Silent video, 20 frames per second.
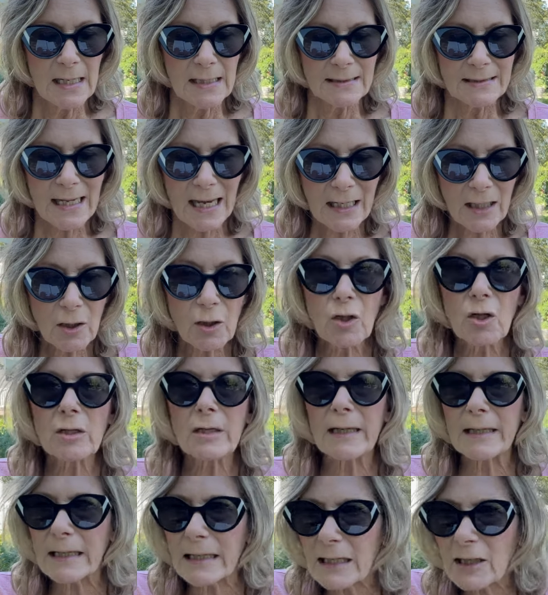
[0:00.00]
take a look
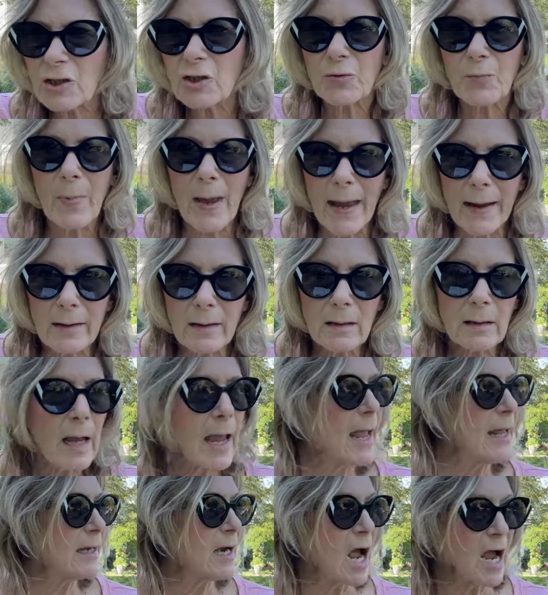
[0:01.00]
at each bed,
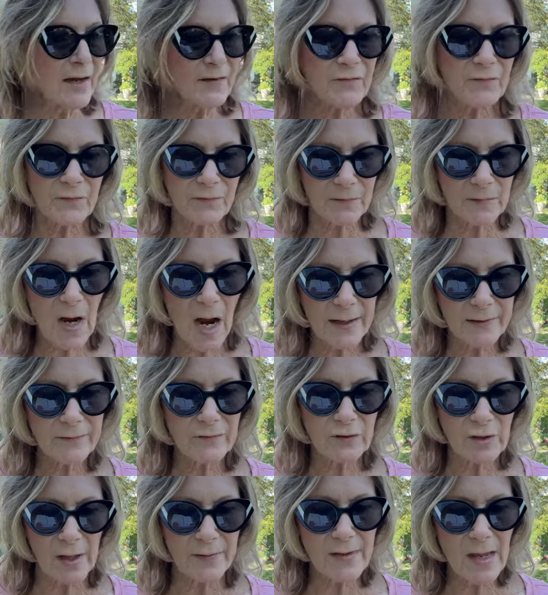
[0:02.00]
and I've kind
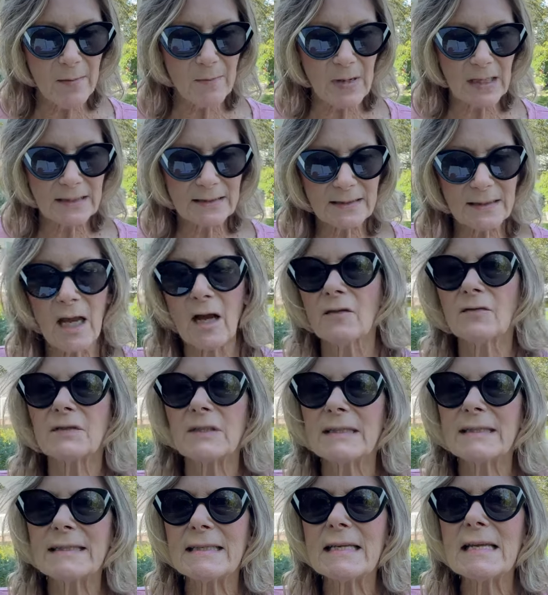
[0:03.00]
of done that myself,
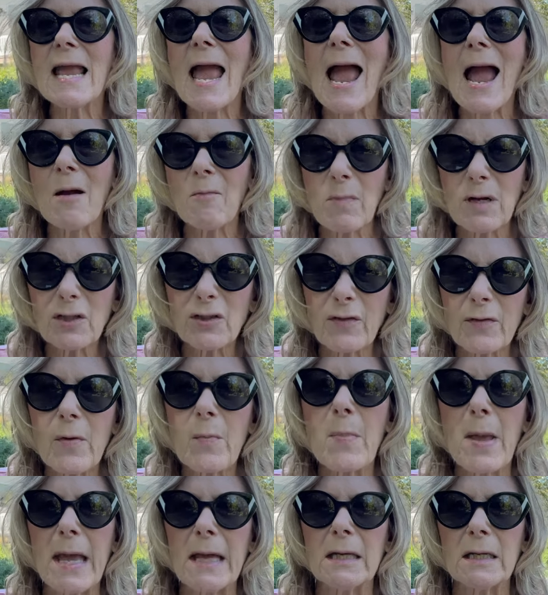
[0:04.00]
to see how much of the
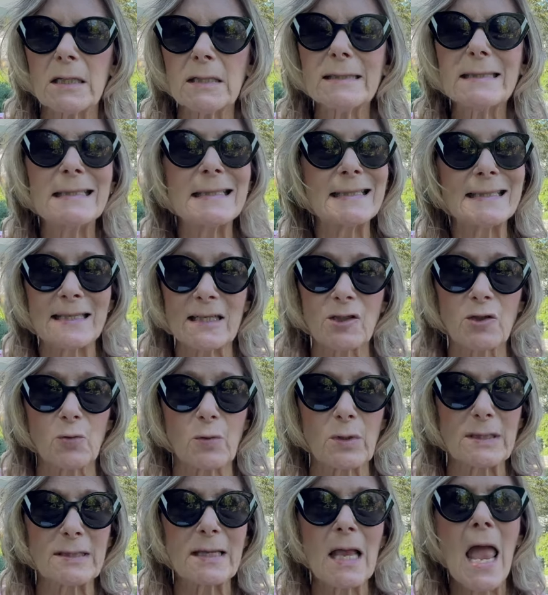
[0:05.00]
bed is
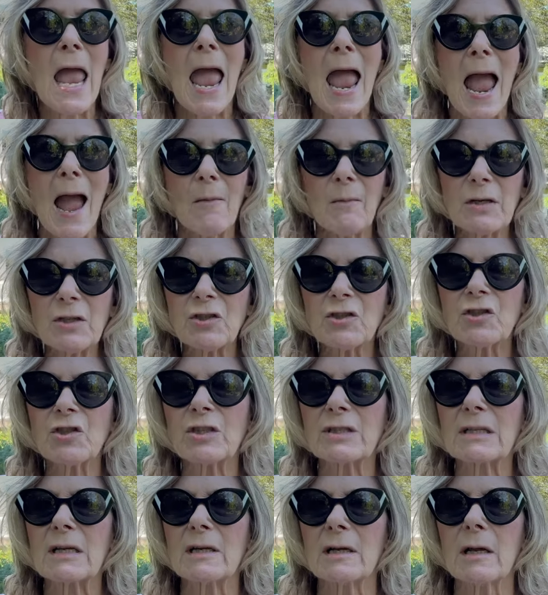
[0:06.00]
deciduous. How much is
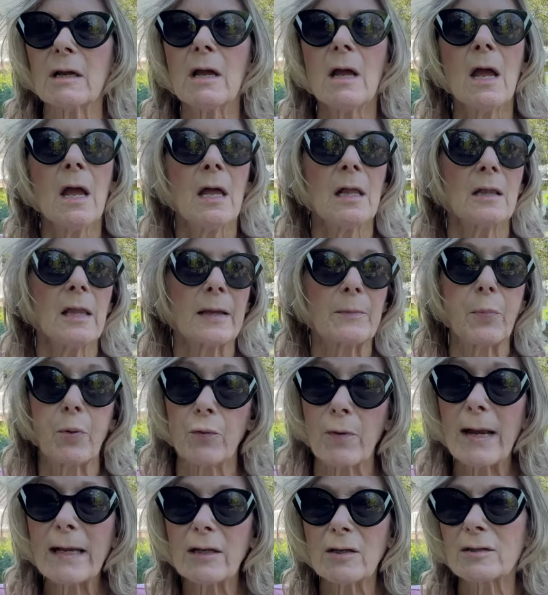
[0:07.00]
just gonna, like
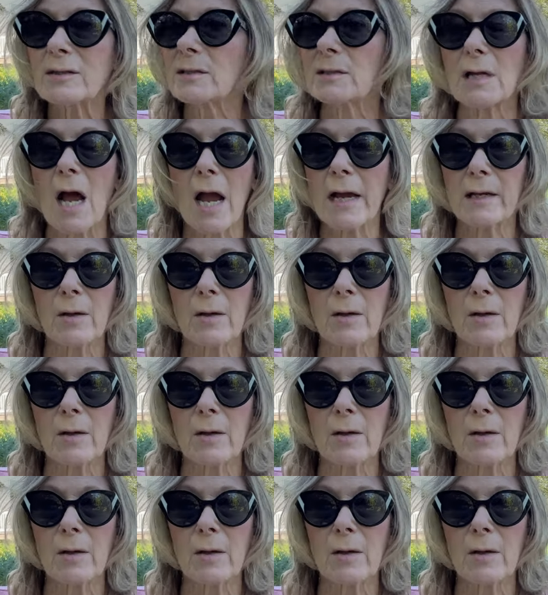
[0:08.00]
perennials, die